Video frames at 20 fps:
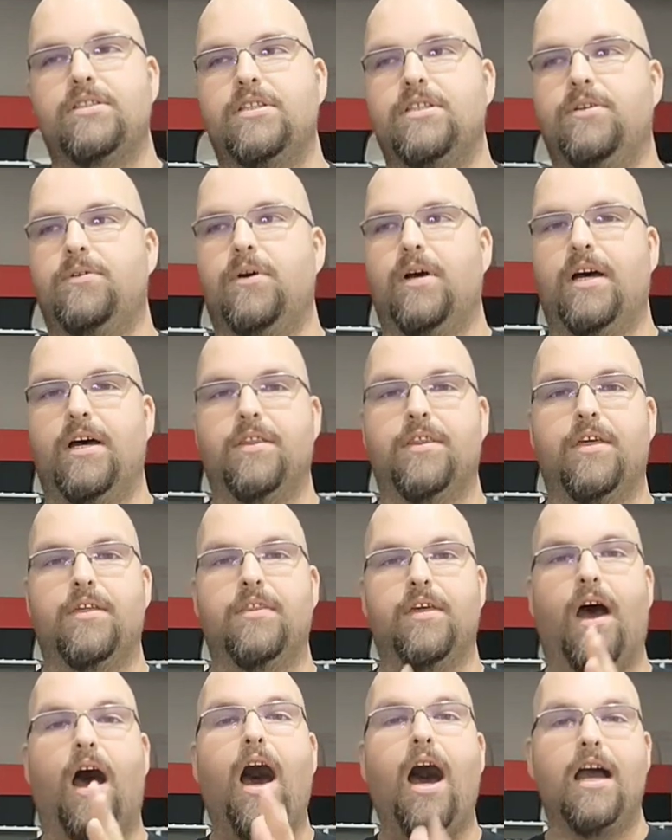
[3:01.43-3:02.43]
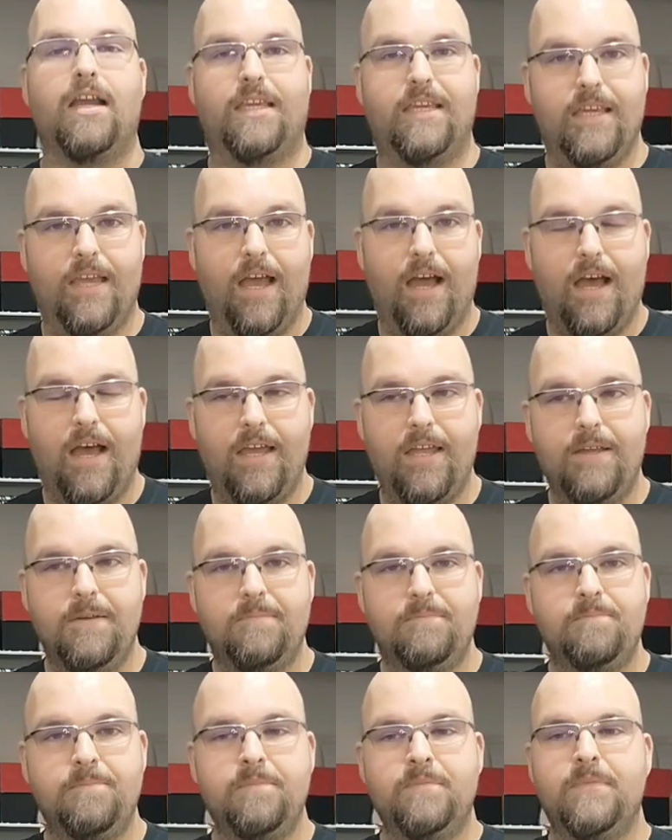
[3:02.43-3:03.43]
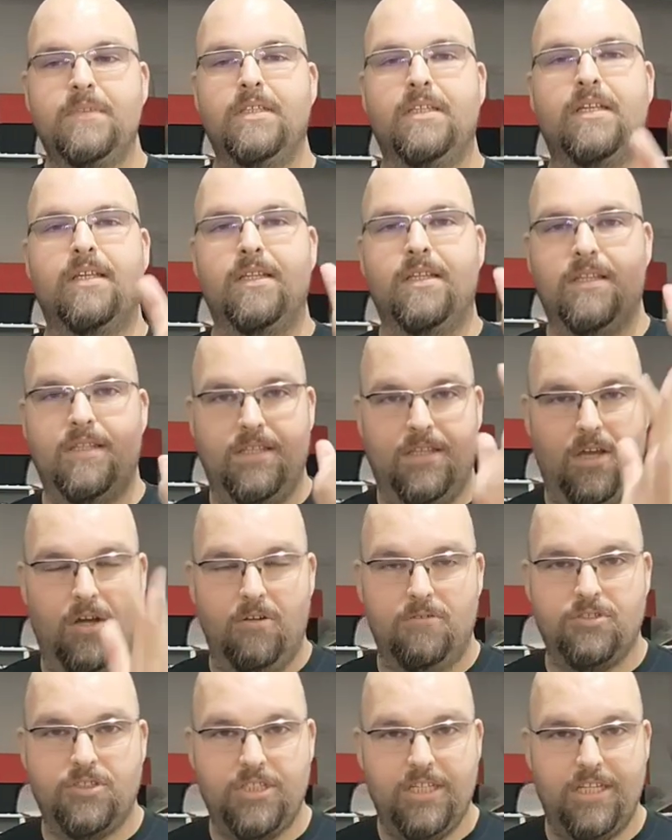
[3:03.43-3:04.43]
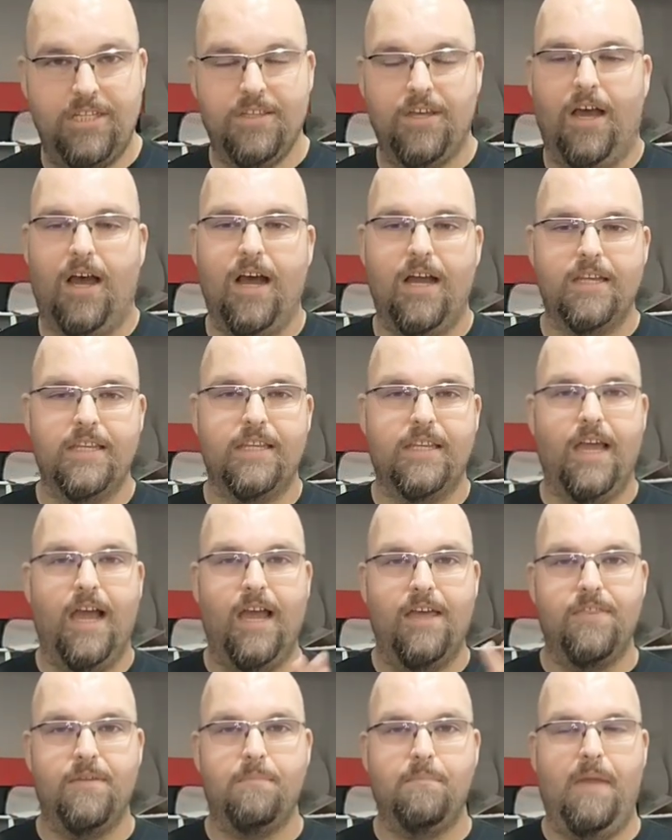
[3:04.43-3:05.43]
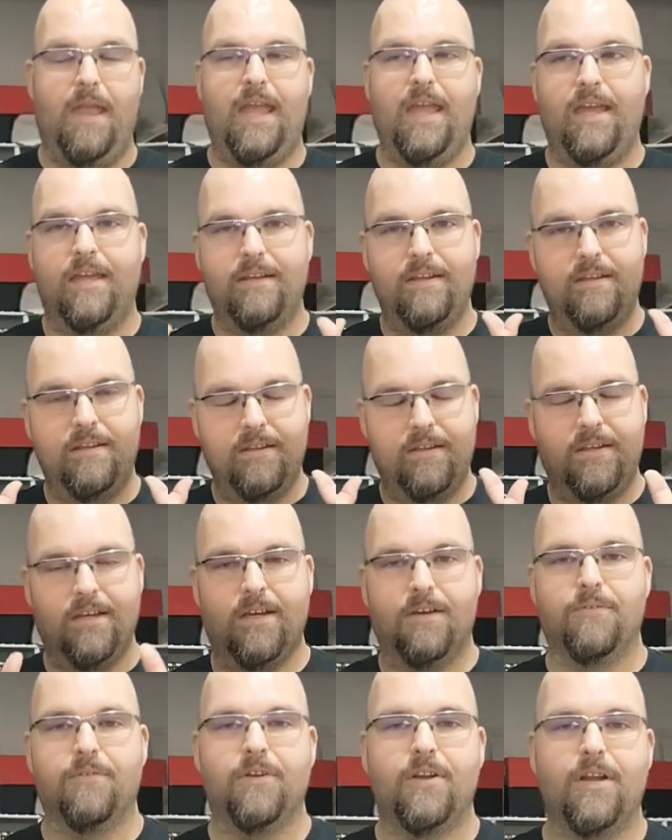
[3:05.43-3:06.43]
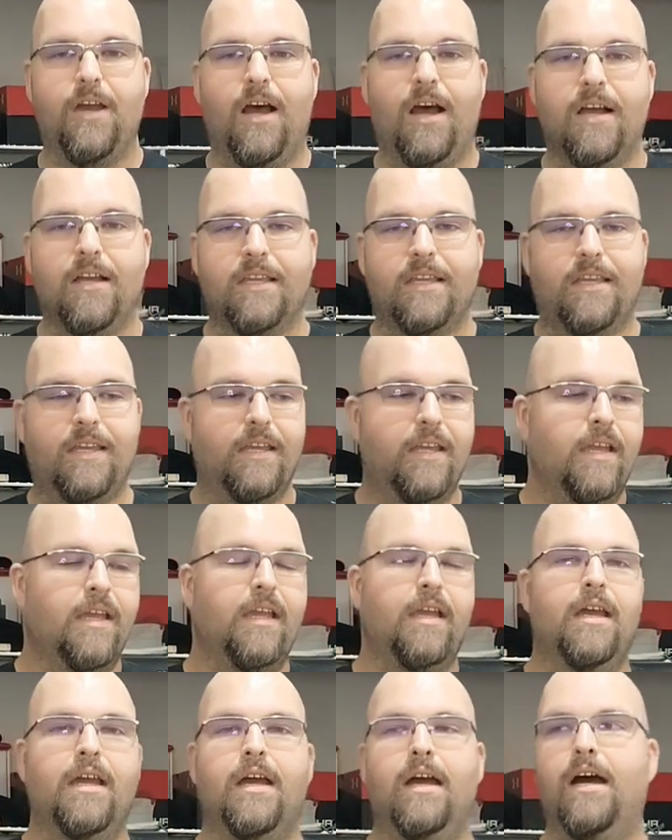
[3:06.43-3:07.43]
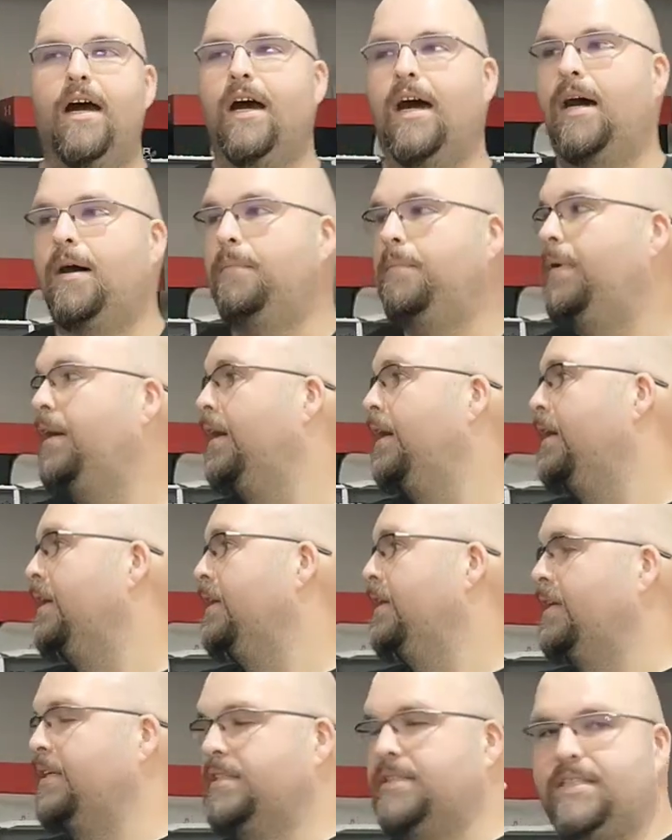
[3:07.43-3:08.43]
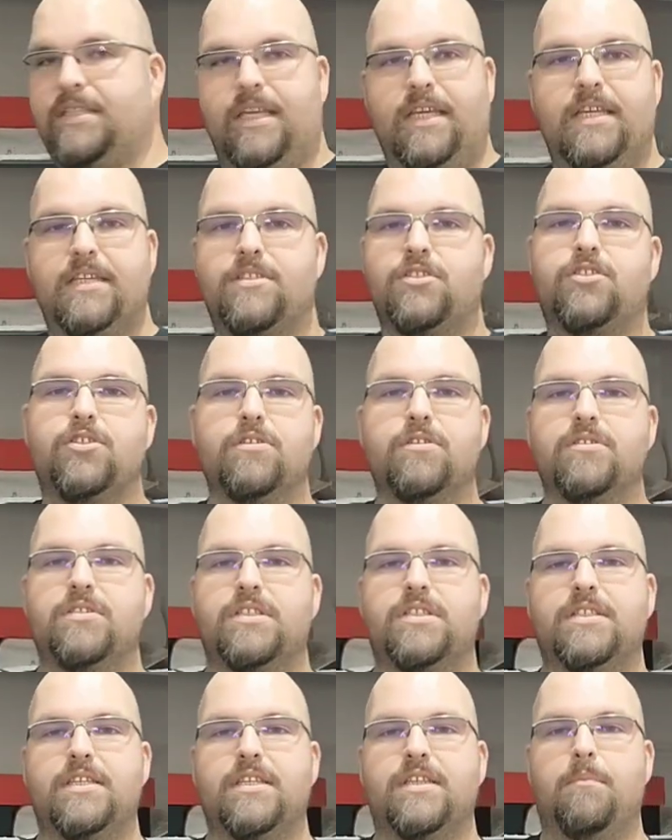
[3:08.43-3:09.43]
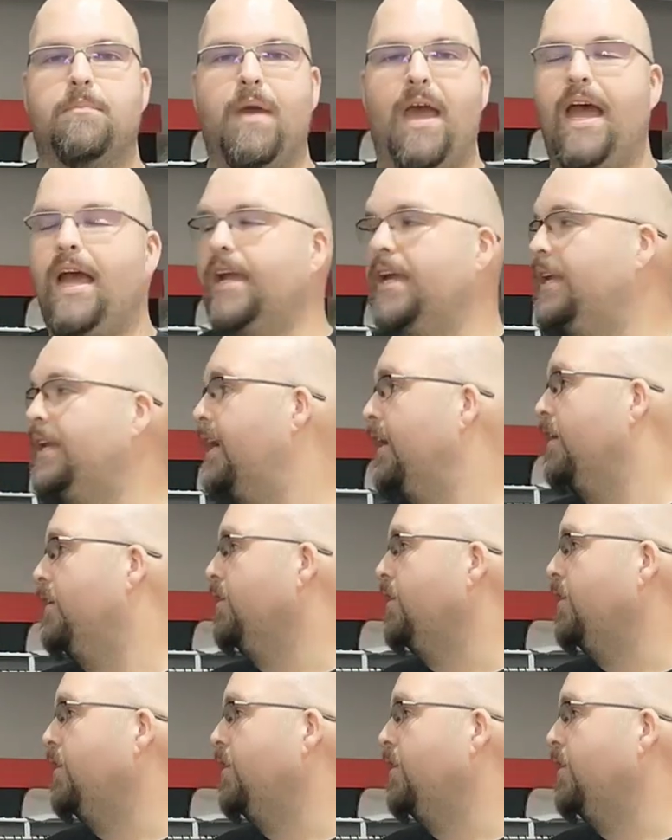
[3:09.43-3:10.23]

to the hockey guy, the OG, the hockey guy, the man covering hockey. See his jerseys in the back, and I go,